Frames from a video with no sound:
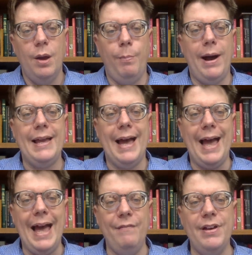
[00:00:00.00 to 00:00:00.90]
by a
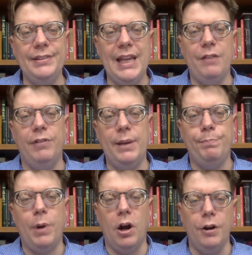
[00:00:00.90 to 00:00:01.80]
heavenly
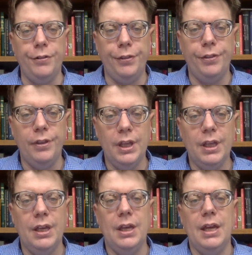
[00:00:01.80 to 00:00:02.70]
rebirth,
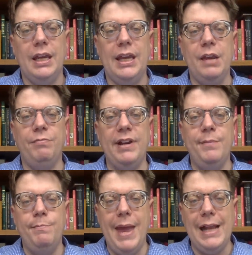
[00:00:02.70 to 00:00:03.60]
he
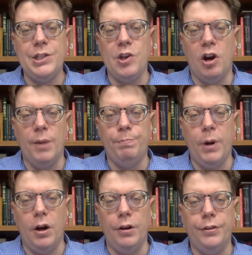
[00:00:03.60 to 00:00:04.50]
remakes our
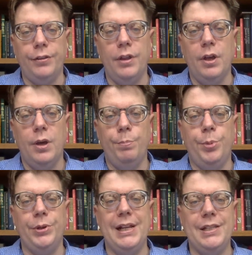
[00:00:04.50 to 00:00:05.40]
birth,
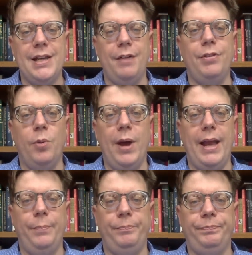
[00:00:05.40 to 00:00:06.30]
putting death away.
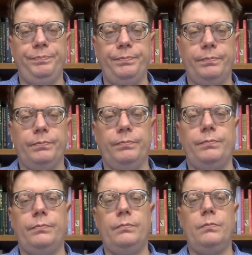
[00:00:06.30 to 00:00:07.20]

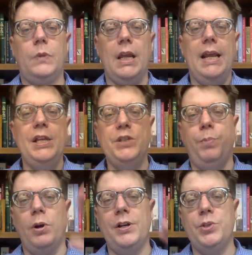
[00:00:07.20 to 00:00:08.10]
He's
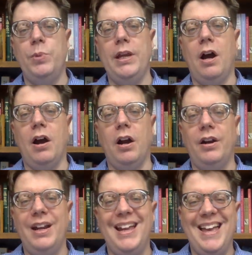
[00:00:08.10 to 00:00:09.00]
born as we are.
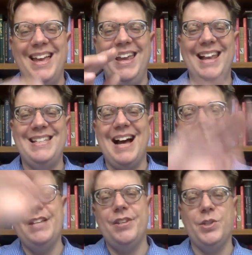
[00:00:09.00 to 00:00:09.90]
He
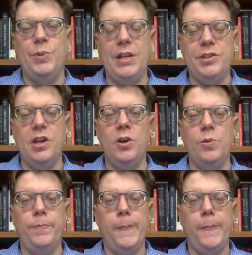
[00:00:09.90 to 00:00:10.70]
dies as we do.